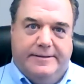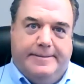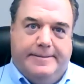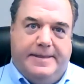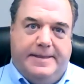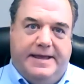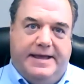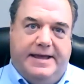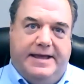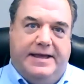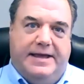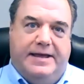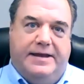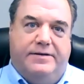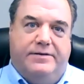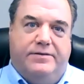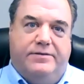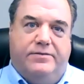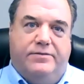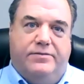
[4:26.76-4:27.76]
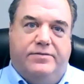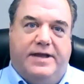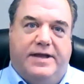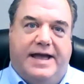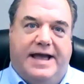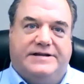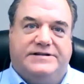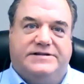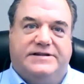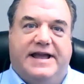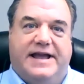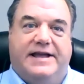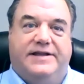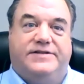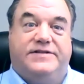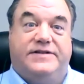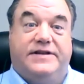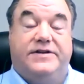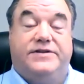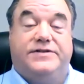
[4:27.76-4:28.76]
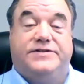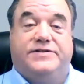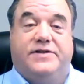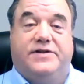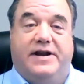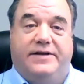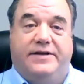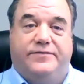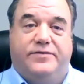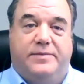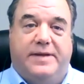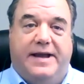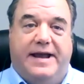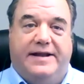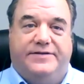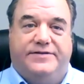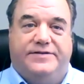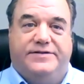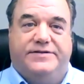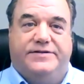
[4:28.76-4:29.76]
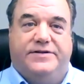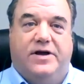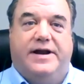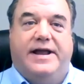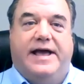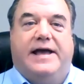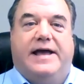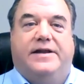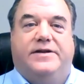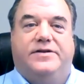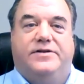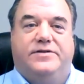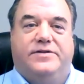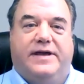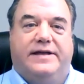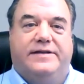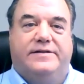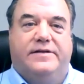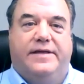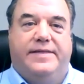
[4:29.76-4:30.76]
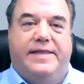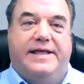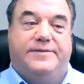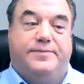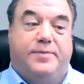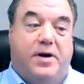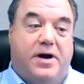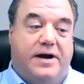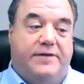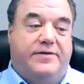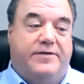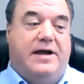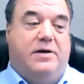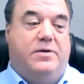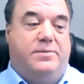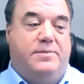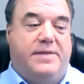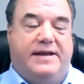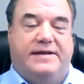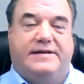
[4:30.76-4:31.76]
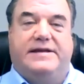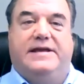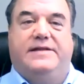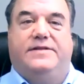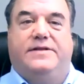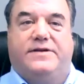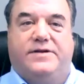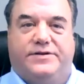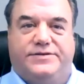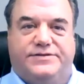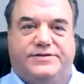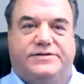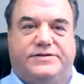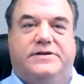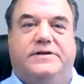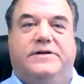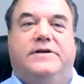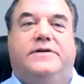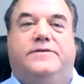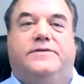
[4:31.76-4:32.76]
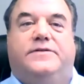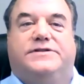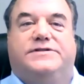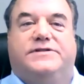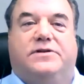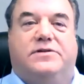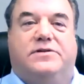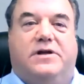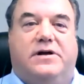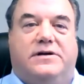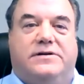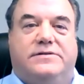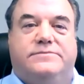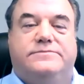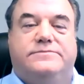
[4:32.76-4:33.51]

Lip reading: And they actually had skills training for managers on how to do that. And that's part of how we maintained the culture for so long.